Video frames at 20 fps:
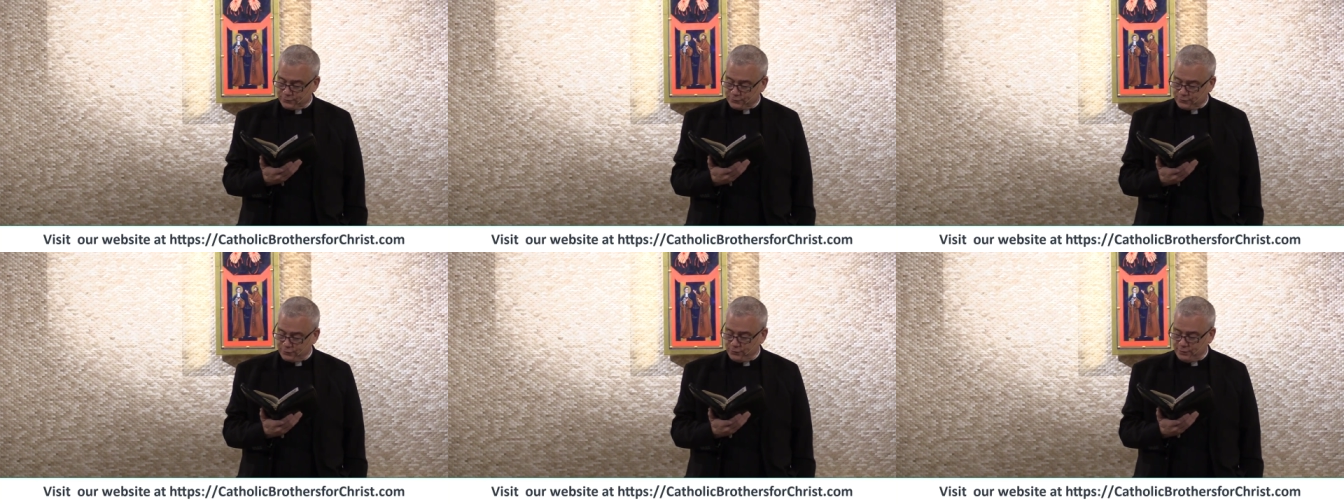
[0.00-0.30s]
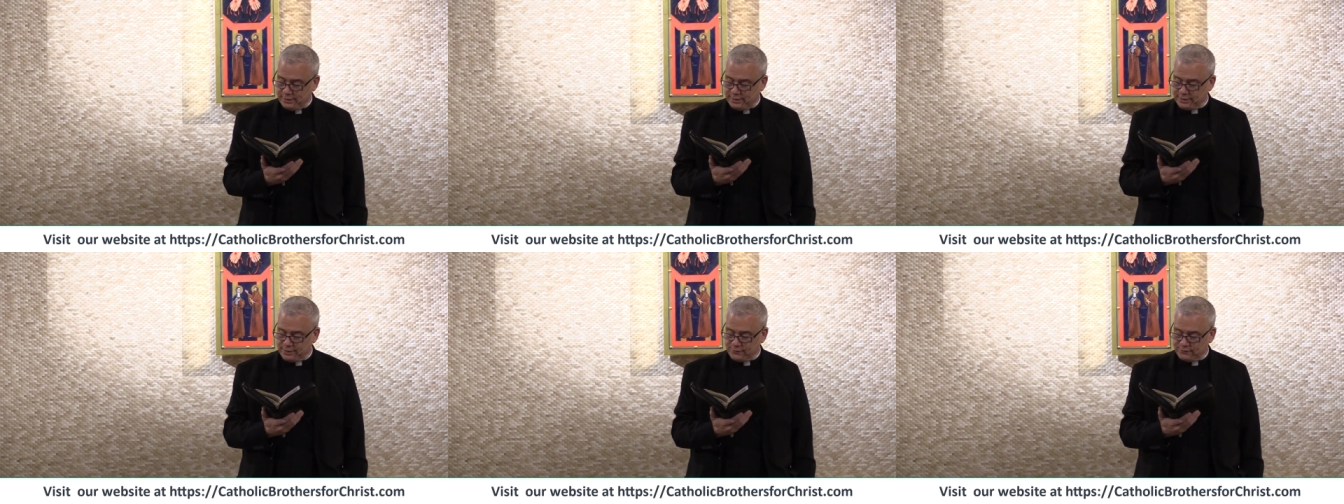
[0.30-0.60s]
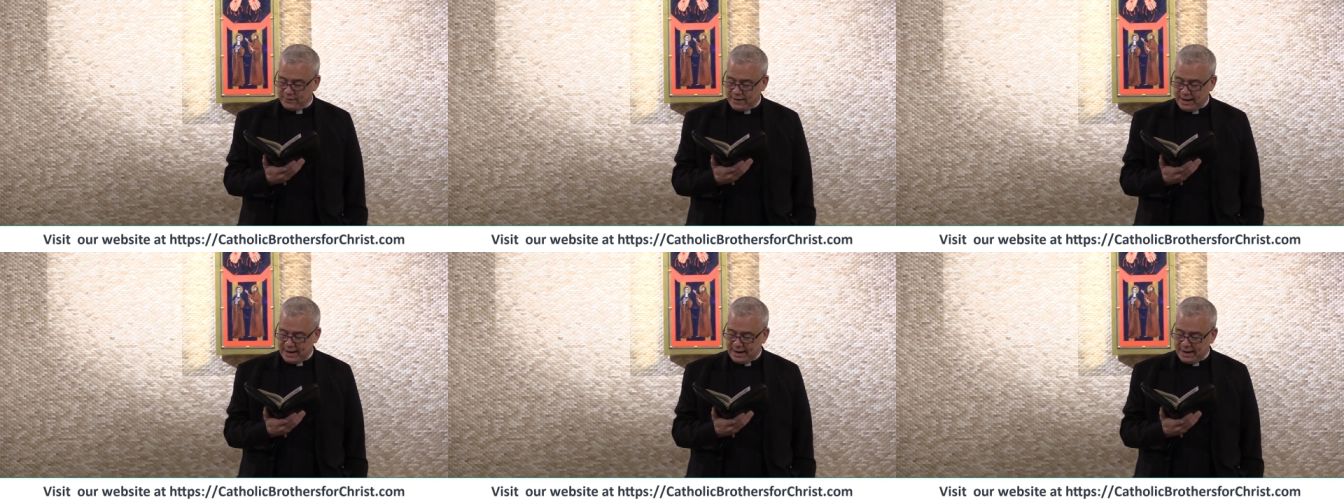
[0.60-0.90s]
fruit of the
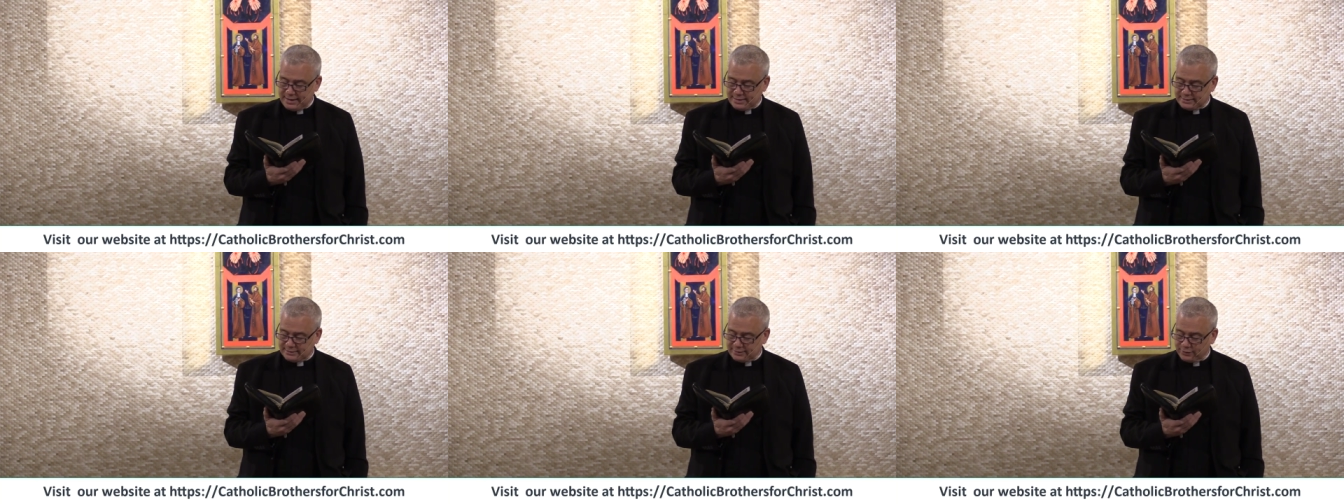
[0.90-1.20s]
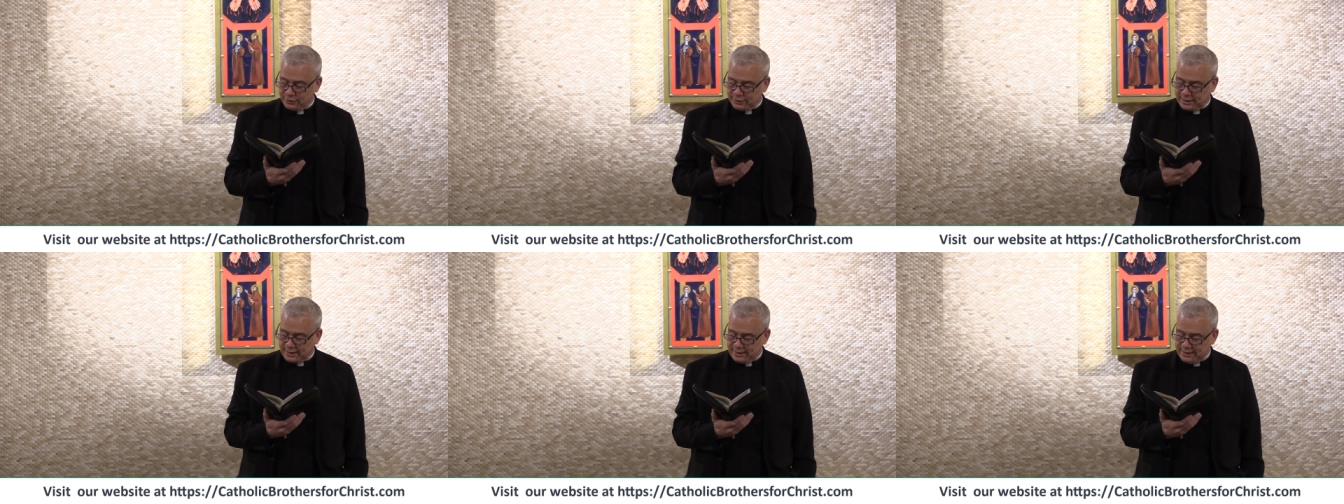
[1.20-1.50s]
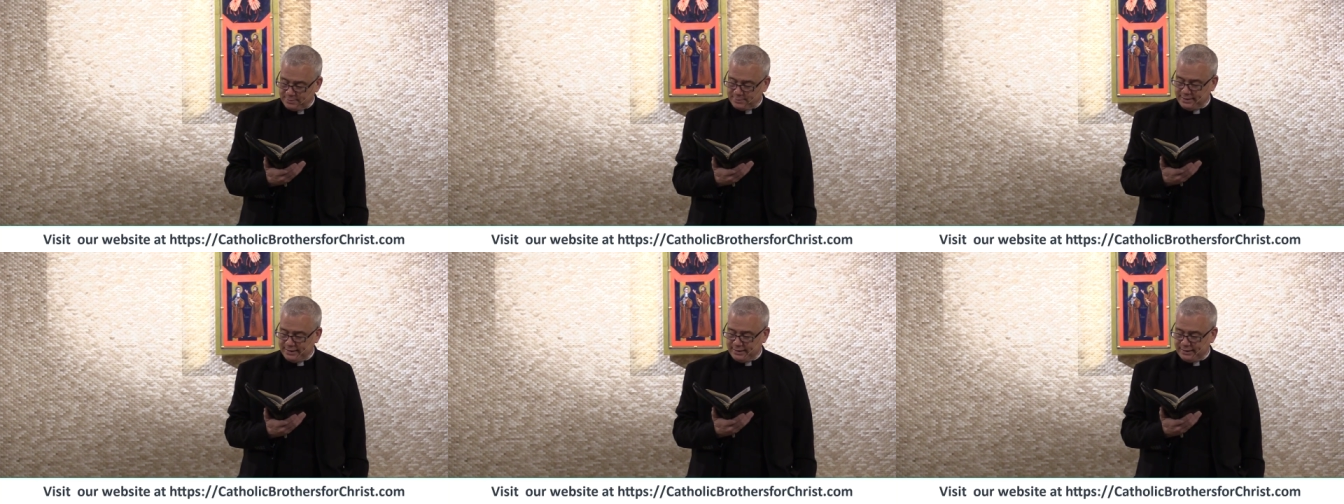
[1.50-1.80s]
vine until the
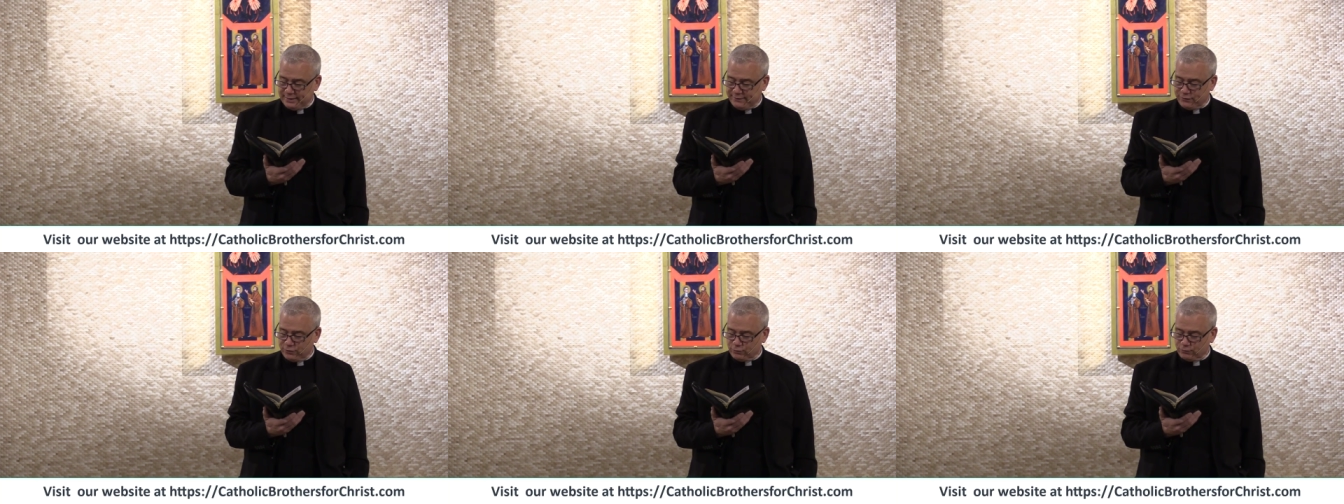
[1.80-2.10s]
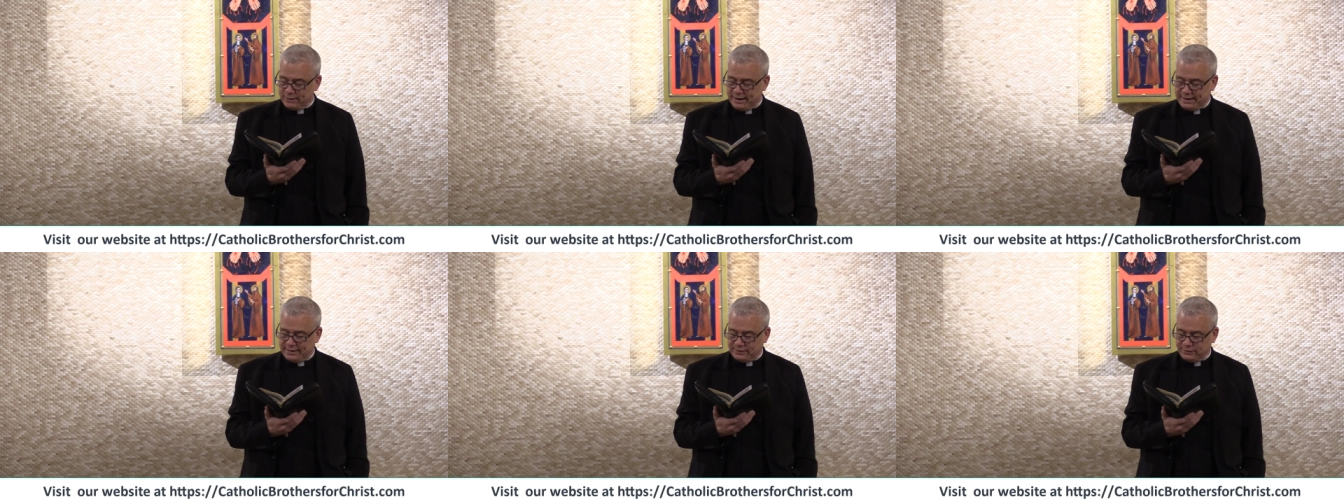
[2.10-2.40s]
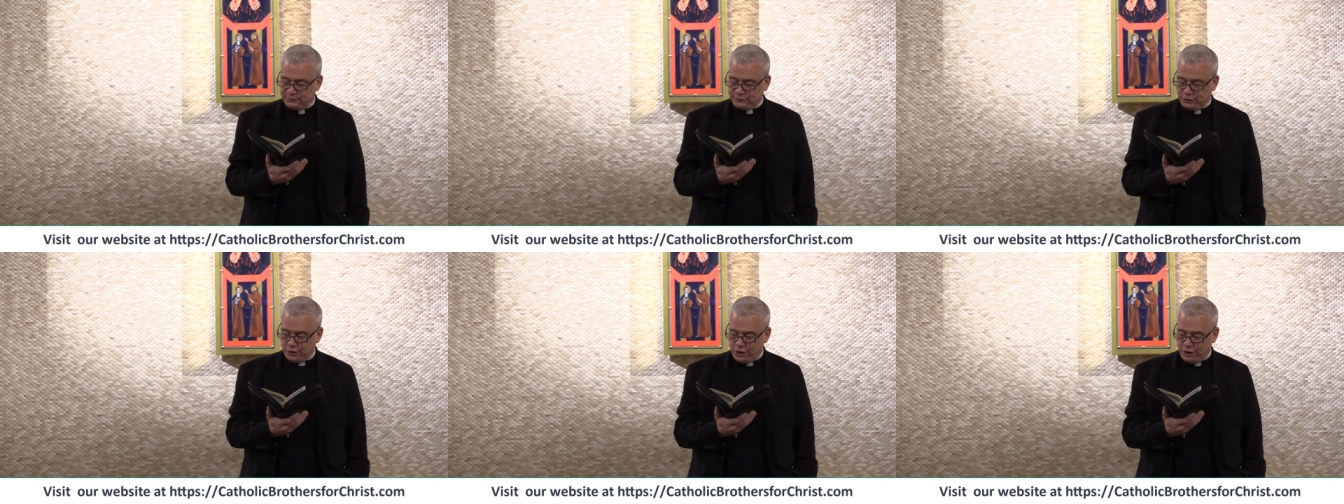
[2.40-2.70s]
coming of the reign
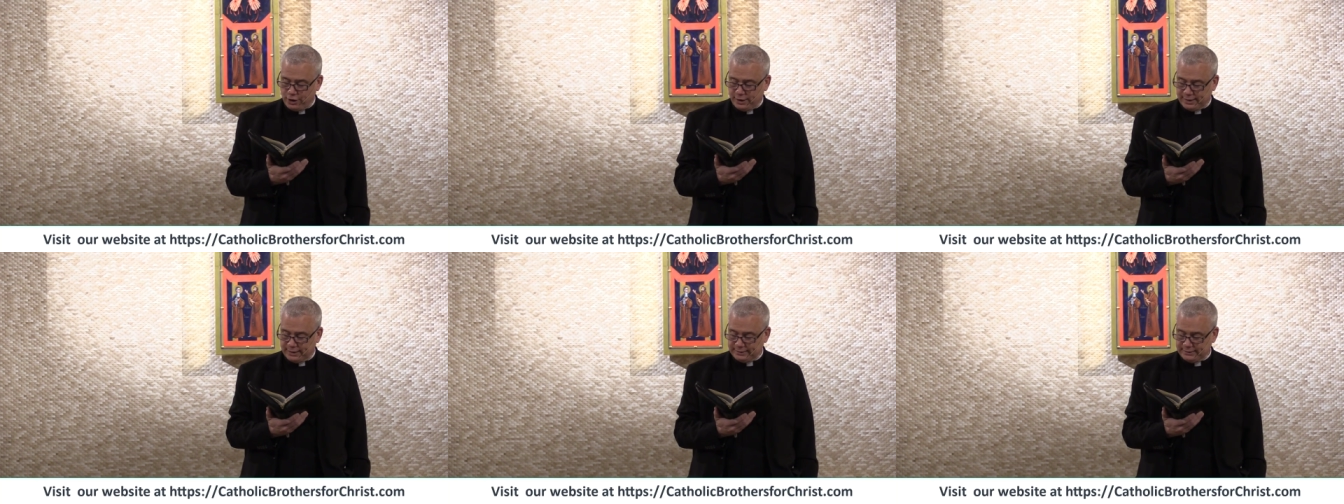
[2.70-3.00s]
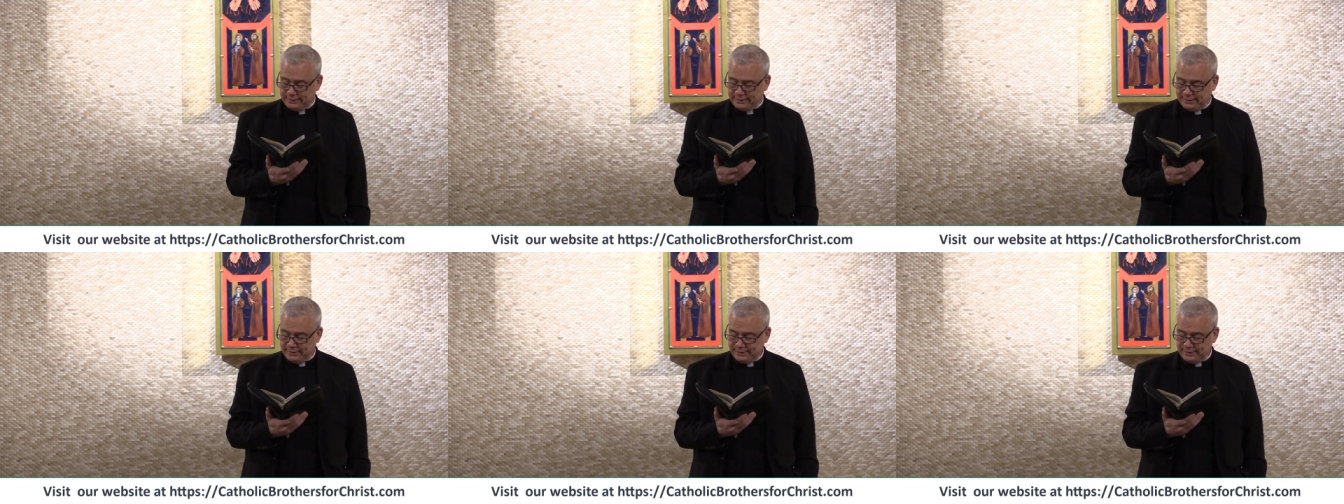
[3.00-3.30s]
of God.